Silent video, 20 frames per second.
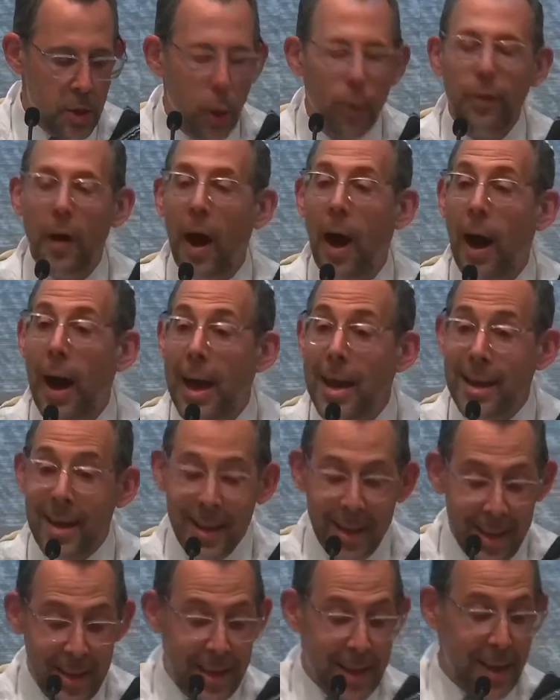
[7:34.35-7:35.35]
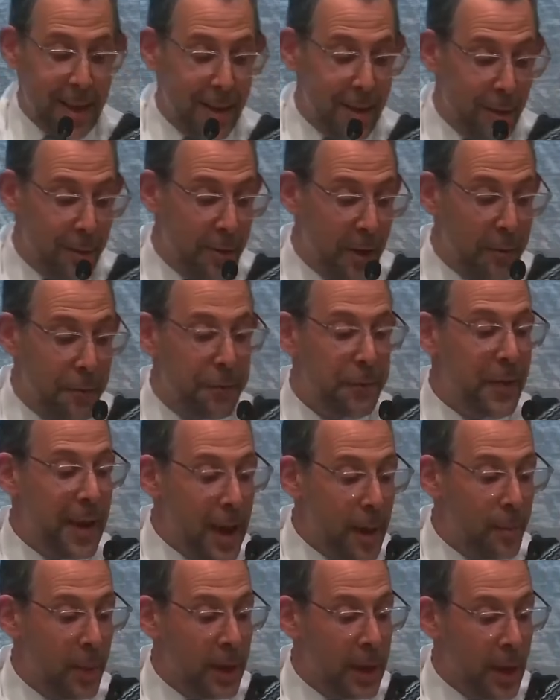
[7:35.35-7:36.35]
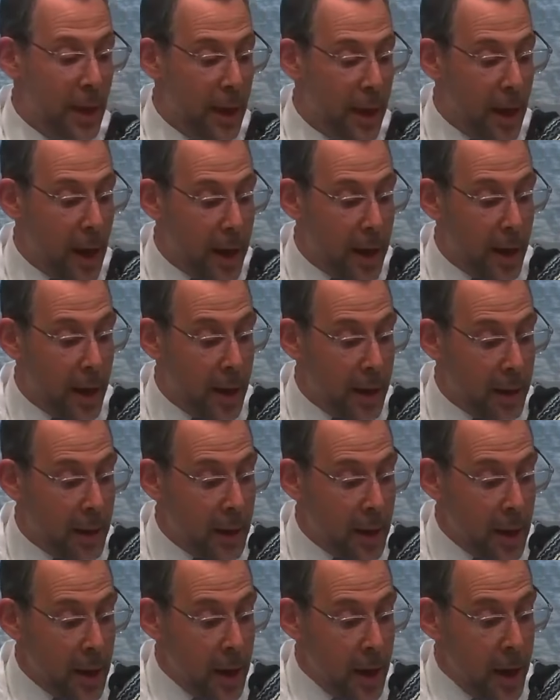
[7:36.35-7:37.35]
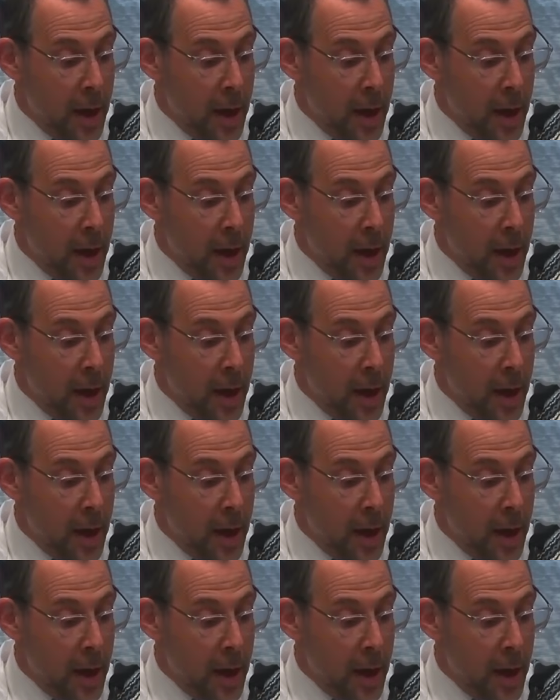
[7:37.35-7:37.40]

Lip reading: So if I can give a family Haggadah